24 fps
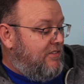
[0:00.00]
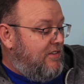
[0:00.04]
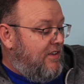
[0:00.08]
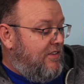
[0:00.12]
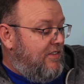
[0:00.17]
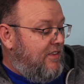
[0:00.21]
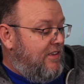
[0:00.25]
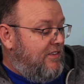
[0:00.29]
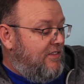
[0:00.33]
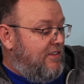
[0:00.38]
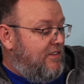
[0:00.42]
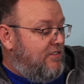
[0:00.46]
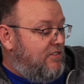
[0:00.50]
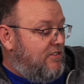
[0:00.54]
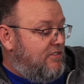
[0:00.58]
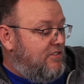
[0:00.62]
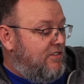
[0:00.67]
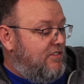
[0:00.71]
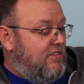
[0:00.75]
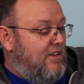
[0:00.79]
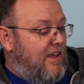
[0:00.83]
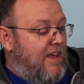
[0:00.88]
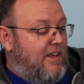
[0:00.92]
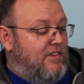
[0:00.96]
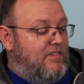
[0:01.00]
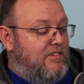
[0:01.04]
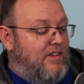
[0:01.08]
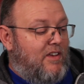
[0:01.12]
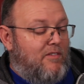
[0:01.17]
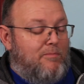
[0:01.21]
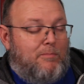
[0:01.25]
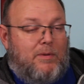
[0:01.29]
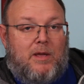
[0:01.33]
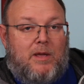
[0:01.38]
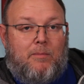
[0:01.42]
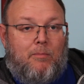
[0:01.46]
I think these are just
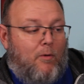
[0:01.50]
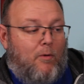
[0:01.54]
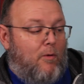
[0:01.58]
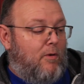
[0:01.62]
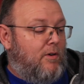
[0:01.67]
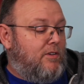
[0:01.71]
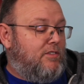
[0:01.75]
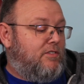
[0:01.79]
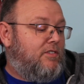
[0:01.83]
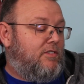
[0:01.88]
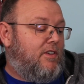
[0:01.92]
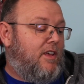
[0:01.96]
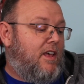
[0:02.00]
SFP ports.